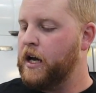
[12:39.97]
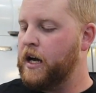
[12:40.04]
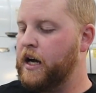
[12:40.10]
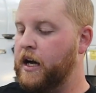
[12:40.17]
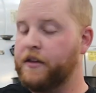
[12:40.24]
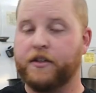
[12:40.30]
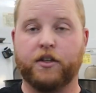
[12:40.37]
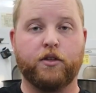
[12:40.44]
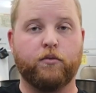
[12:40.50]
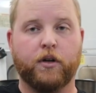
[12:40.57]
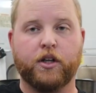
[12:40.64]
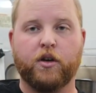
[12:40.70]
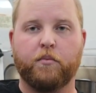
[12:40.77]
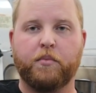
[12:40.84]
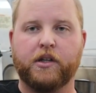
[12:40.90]
then you
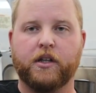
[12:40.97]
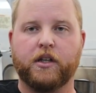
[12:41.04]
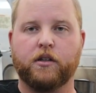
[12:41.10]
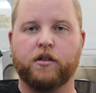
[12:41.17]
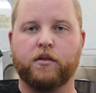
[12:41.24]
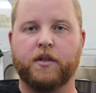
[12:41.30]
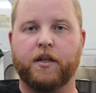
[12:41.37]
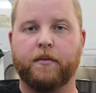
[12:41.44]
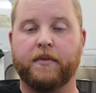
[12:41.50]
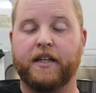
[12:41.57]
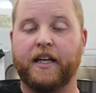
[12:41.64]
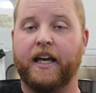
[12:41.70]
want to go billet aluminum.